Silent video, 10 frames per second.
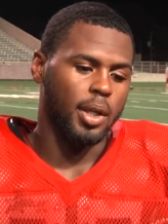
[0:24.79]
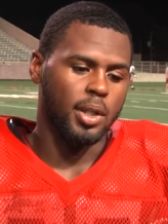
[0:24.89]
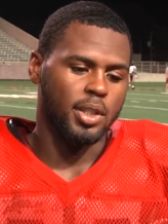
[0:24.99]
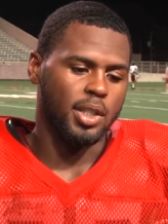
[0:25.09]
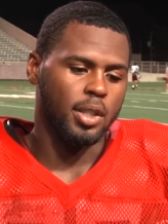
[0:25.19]

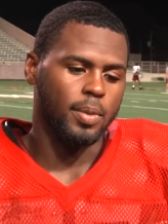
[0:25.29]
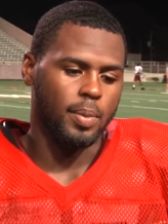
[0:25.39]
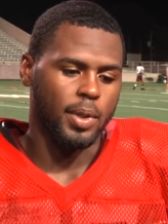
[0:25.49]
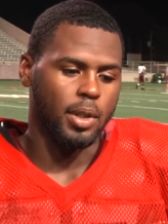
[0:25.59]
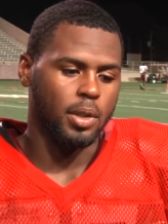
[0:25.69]
yeah, just keep
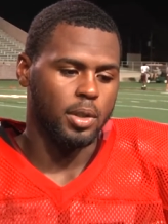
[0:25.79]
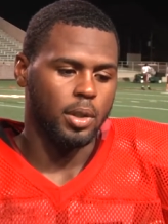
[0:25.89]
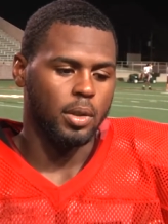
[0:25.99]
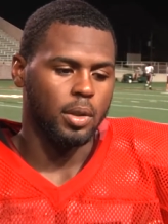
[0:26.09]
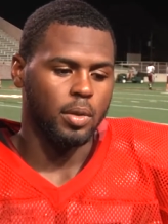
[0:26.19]
up the energy,
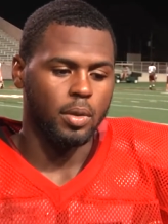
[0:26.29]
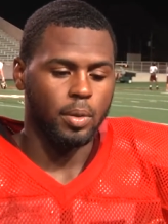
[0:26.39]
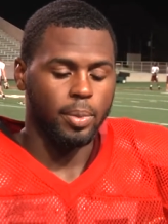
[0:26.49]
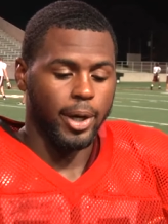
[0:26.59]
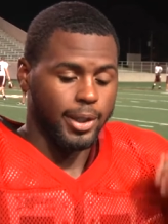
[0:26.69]
you know,
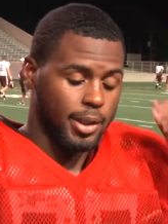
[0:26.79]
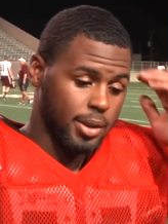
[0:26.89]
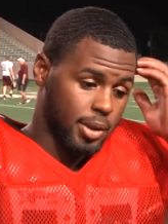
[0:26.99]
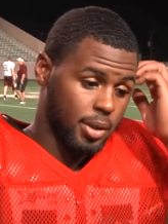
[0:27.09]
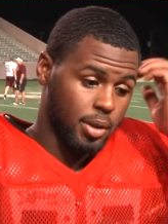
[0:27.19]
during
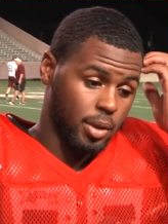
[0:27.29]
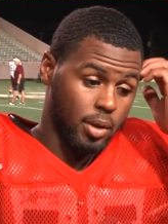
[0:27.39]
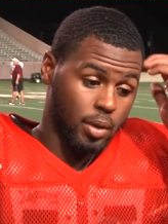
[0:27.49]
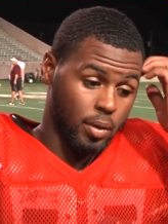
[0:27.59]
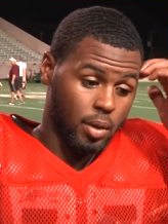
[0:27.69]
practice
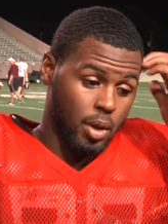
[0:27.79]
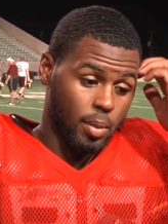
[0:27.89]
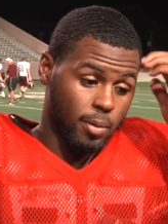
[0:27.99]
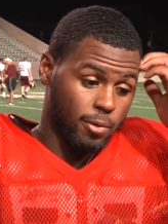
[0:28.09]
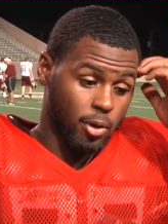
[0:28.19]

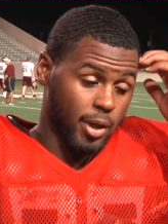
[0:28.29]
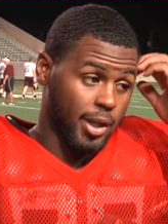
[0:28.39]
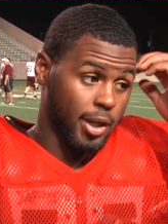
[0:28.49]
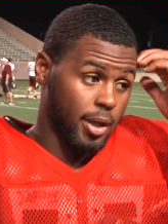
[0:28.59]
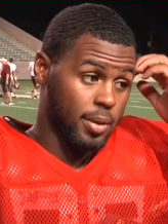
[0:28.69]
before the
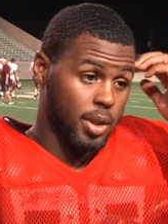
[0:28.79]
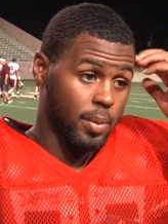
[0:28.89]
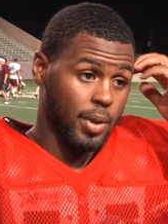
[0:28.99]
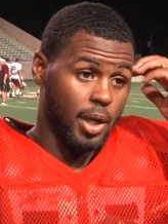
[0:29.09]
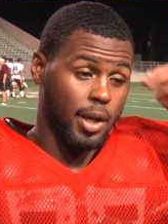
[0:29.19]
games,
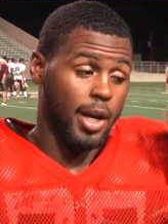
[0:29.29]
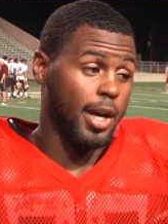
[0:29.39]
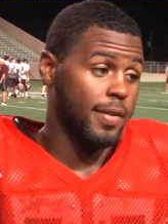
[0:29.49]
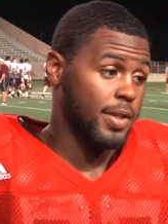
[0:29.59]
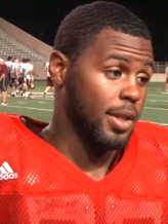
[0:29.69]
coming out of
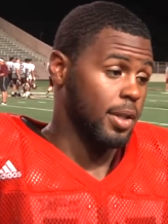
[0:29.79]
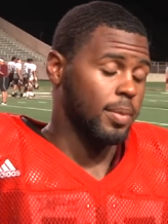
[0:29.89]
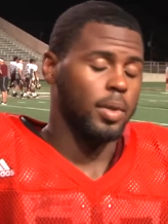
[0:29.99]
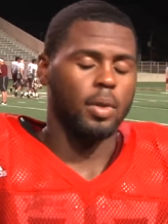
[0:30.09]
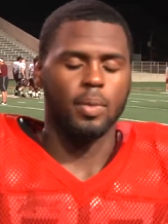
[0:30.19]

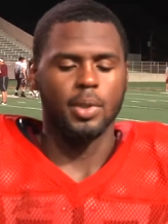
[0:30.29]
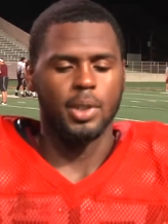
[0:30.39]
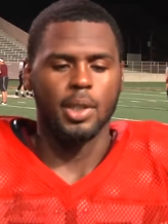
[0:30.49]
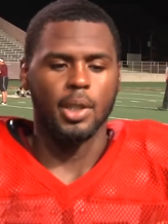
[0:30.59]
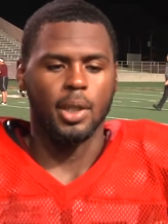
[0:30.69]
halftime. You know, we
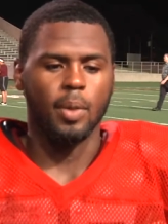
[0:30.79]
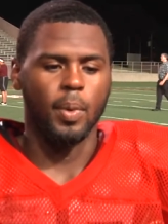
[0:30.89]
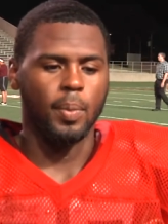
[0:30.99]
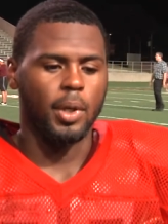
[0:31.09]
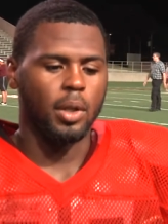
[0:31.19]
just need to keep
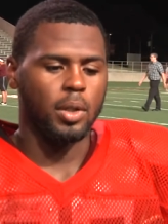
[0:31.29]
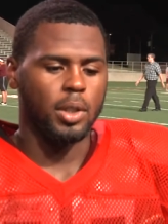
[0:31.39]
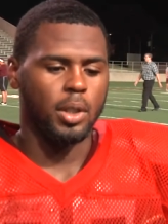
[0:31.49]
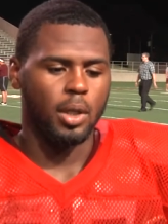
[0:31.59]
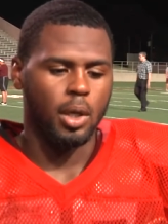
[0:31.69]
up the
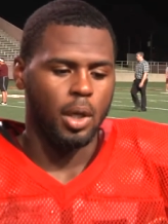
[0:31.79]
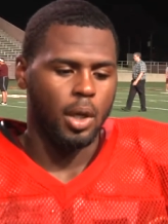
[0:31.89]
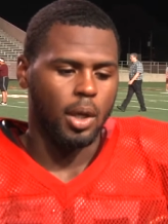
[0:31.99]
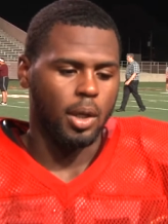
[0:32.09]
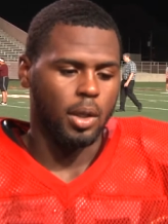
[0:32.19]
energy
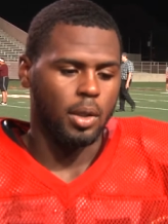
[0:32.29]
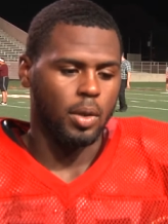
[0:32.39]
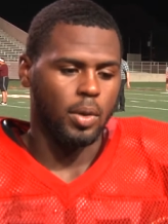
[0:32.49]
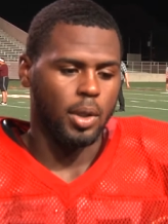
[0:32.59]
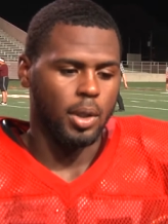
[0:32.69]
and, you
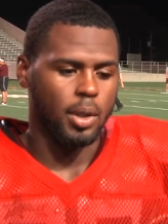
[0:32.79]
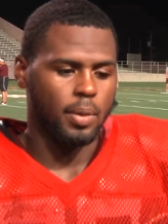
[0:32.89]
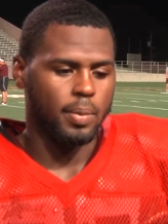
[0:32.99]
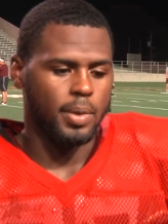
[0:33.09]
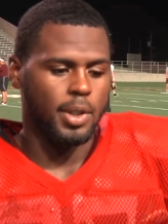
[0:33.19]
know, uh,
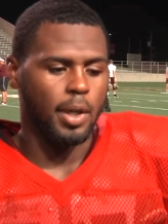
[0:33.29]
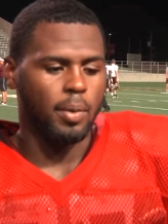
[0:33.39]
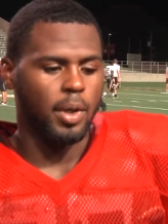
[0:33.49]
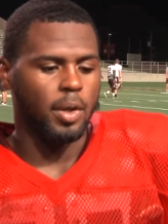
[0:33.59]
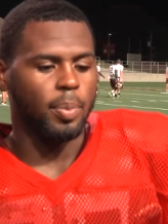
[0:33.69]
stay
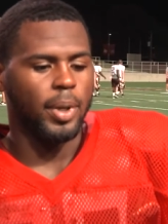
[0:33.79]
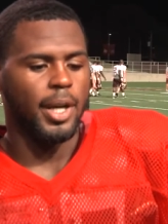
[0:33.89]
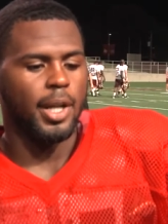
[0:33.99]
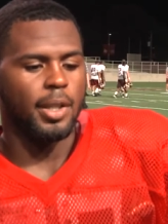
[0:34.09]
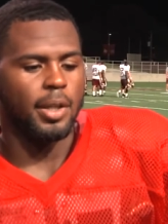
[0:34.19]
ready to
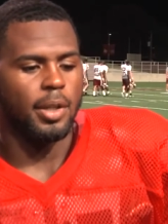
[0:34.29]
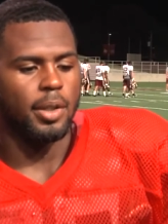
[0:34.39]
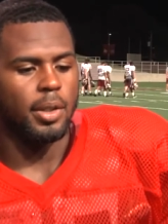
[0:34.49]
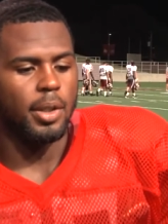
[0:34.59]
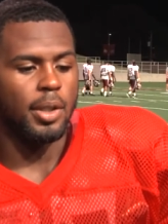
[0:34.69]
play out there.
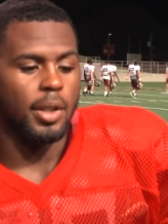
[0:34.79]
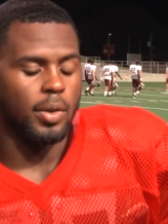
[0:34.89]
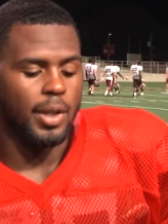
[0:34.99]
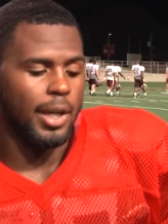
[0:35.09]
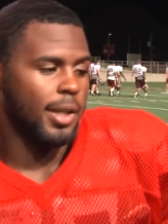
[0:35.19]
And, you
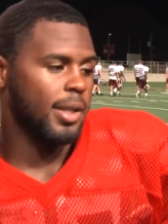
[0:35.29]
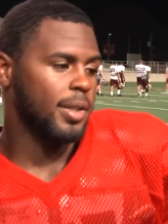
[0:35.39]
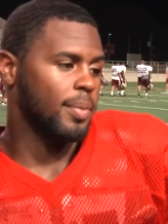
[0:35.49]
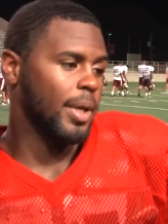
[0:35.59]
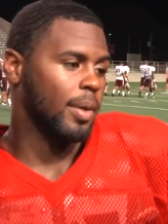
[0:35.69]
know, that'll lead
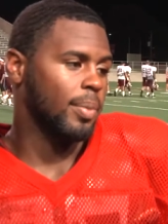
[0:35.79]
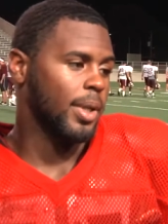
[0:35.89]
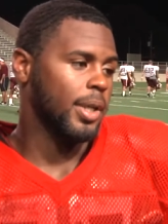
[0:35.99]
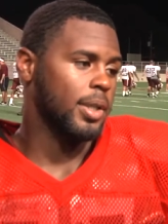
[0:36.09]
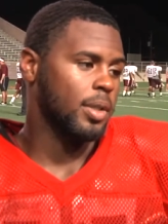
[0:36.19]
to making
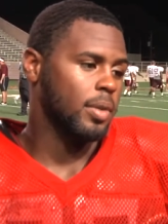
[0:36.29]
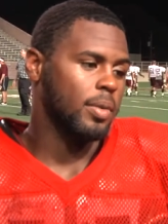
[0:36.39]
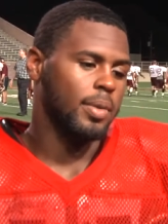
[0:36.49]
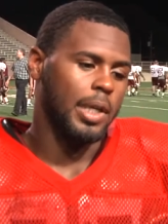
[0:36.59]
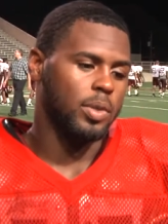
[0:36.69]
plays. So
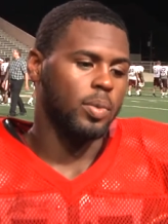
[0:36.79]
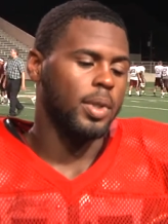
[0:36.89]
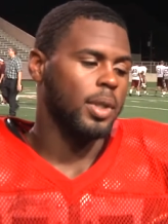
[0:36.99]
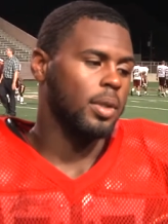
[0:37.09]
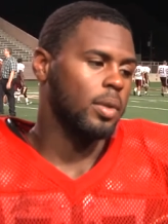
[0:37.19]
that's what we need to